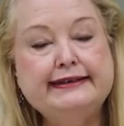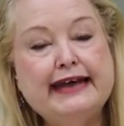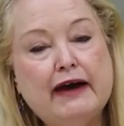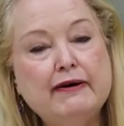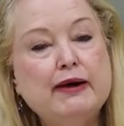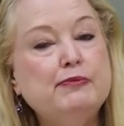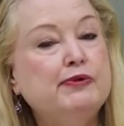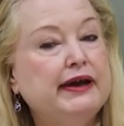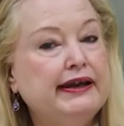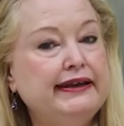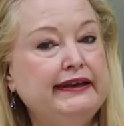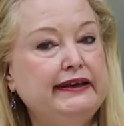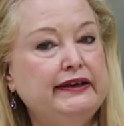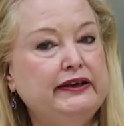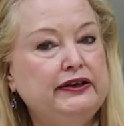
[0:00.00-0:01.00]
Now I'm
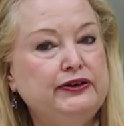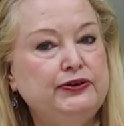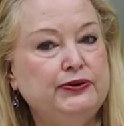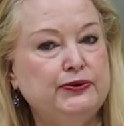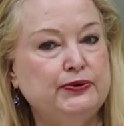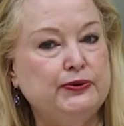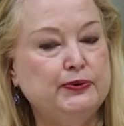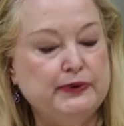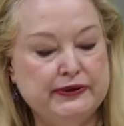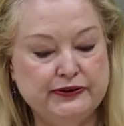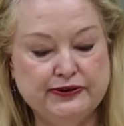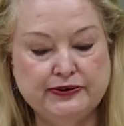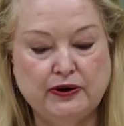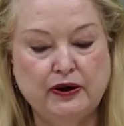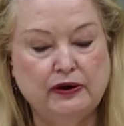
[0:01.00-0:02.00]
ready to
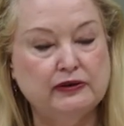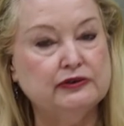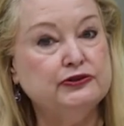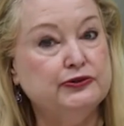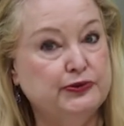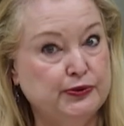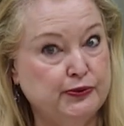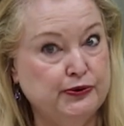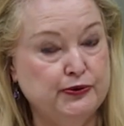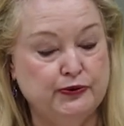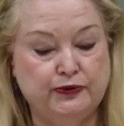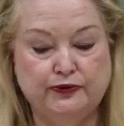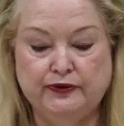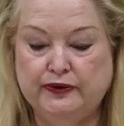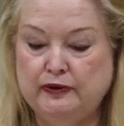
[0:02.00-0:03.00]
install the
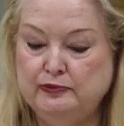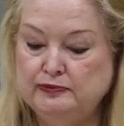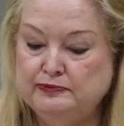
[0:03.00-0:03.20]
roof.